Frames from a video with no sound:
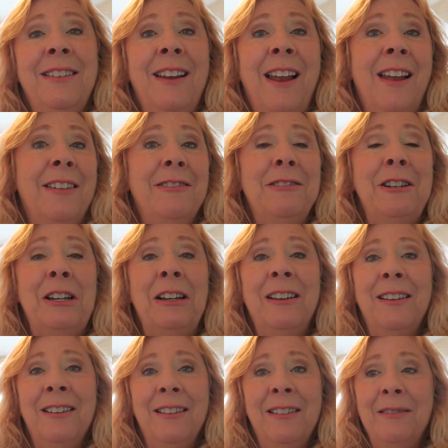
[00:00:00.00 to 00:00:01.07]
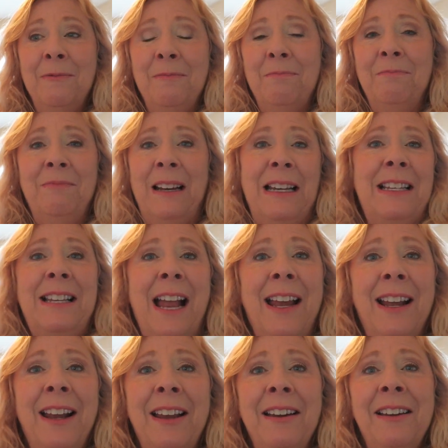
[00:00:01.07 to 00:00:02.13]
and
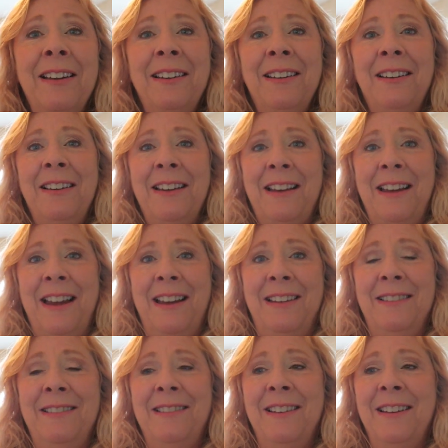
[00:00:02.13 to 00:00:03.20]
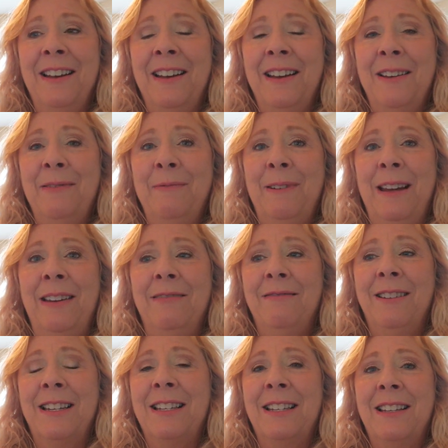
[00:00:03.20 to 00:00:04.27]
exciting, and we
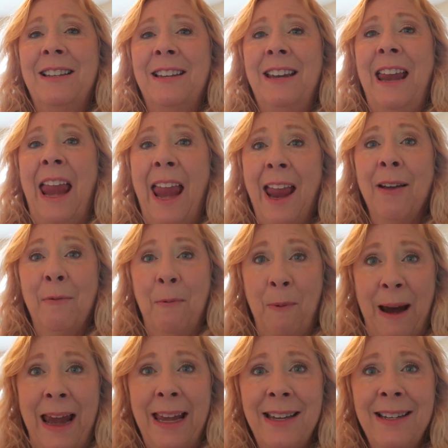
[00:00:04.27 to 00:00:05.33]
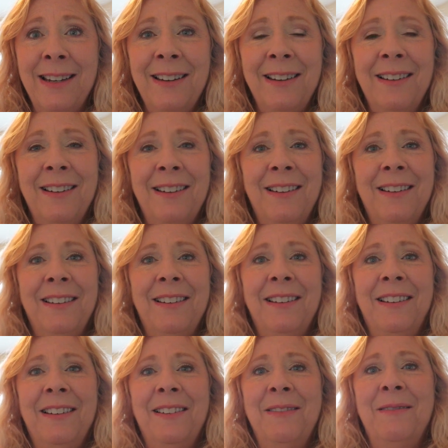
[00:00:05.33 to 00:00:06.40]
just can't wait.
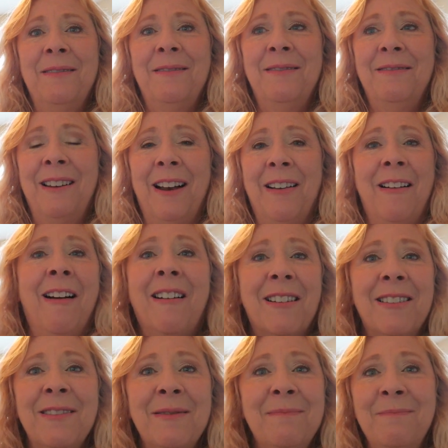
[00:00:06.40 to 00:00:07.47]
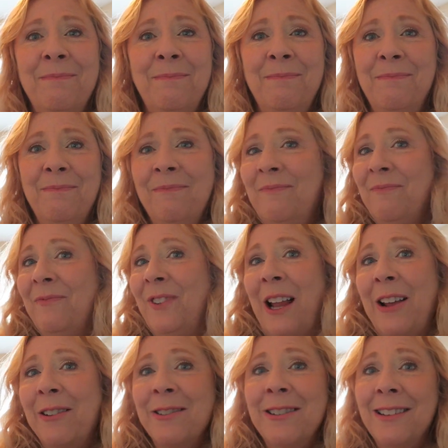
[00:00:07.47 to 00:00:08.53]
Our heart
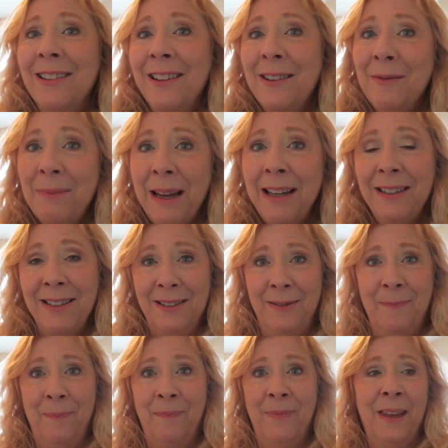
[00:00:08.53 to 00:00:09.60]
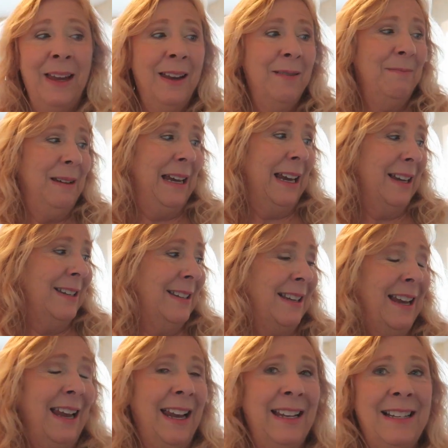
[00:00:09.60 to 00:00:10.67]
flutters a little bit because
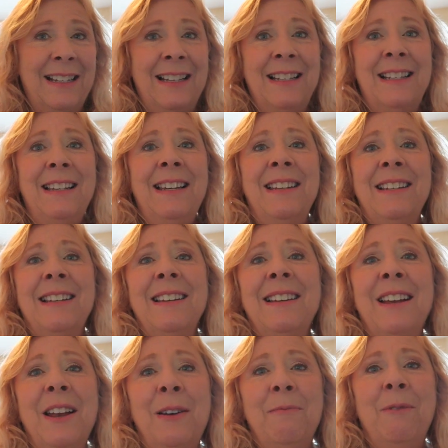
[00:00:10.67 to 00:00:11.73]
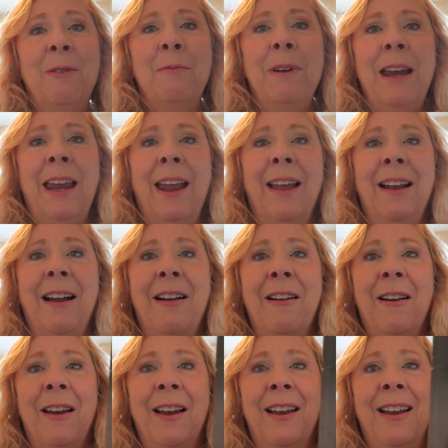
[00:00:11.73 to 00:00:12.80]
it's the season when we get
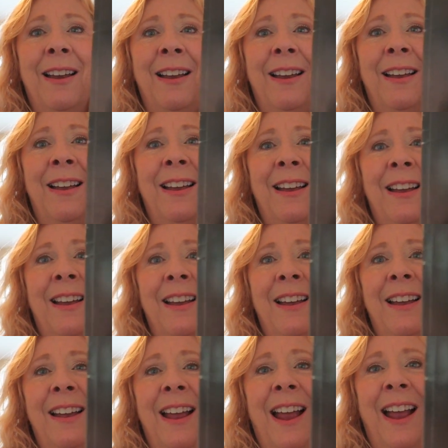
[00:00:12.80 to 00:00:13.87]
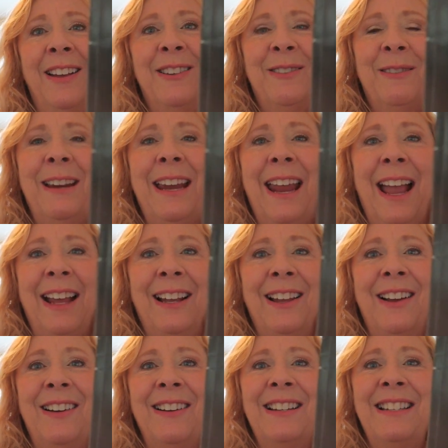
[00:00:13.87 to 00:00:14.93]
our hatchery
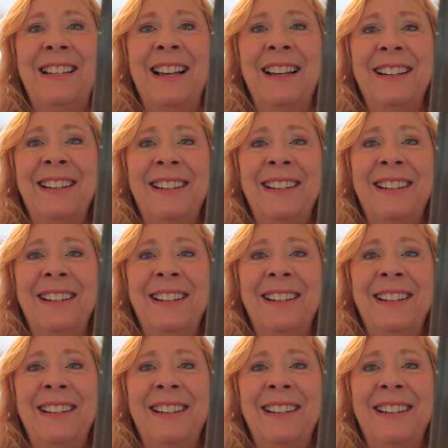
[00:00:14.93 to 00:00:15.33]
catalogs.